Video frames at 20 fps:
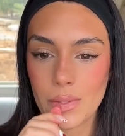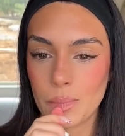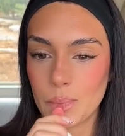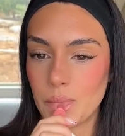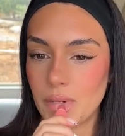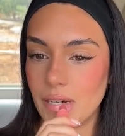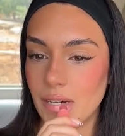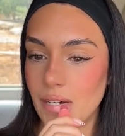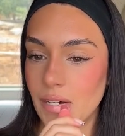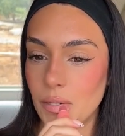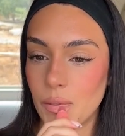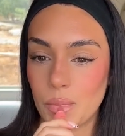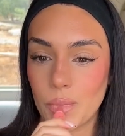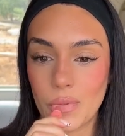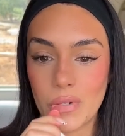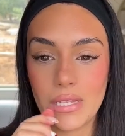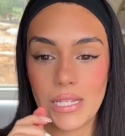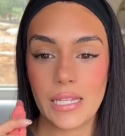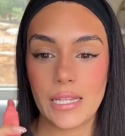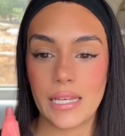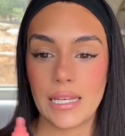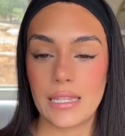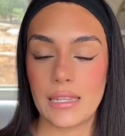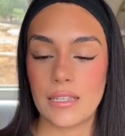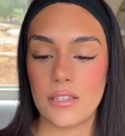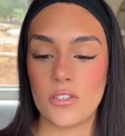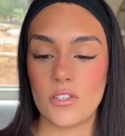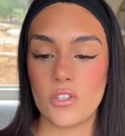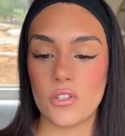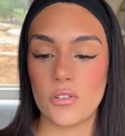But I really like
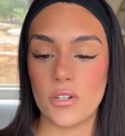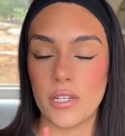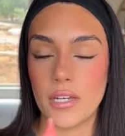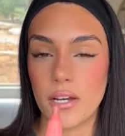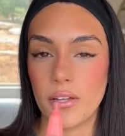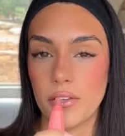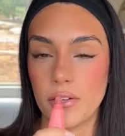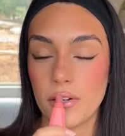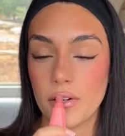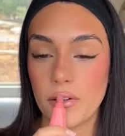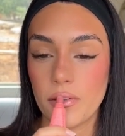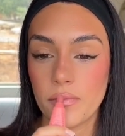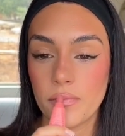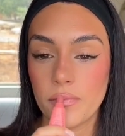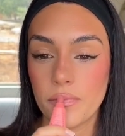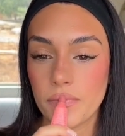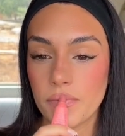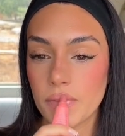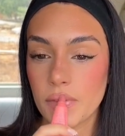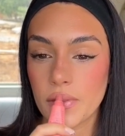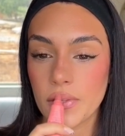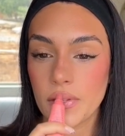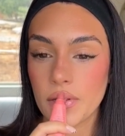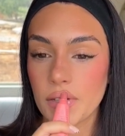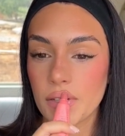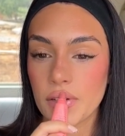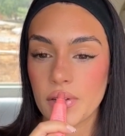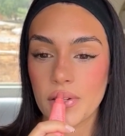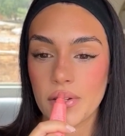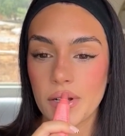these two together
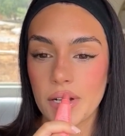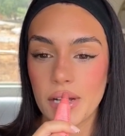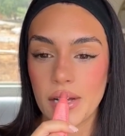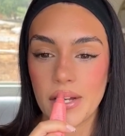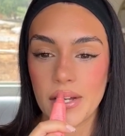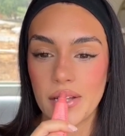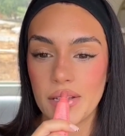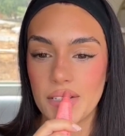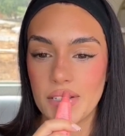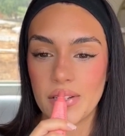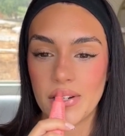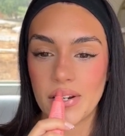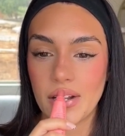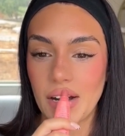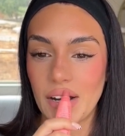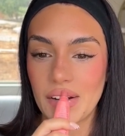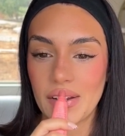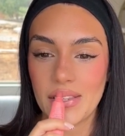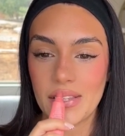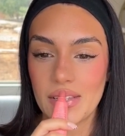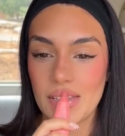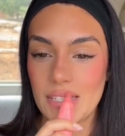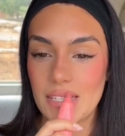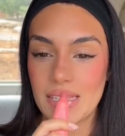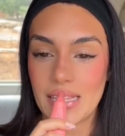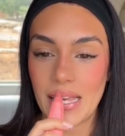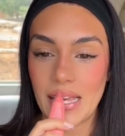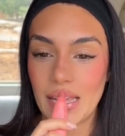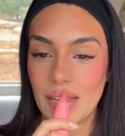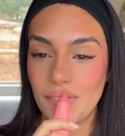because they're kind of the
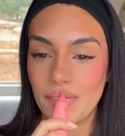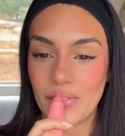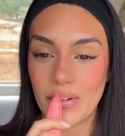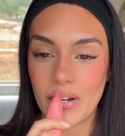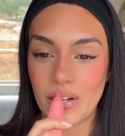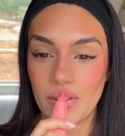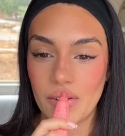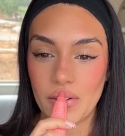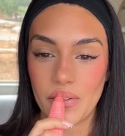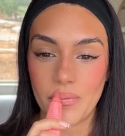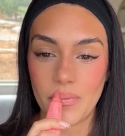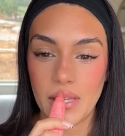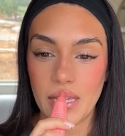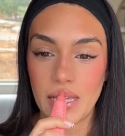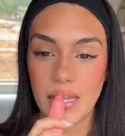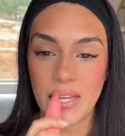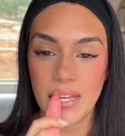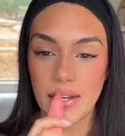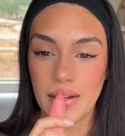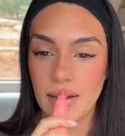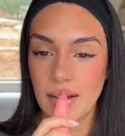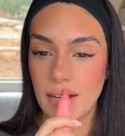same colored pink.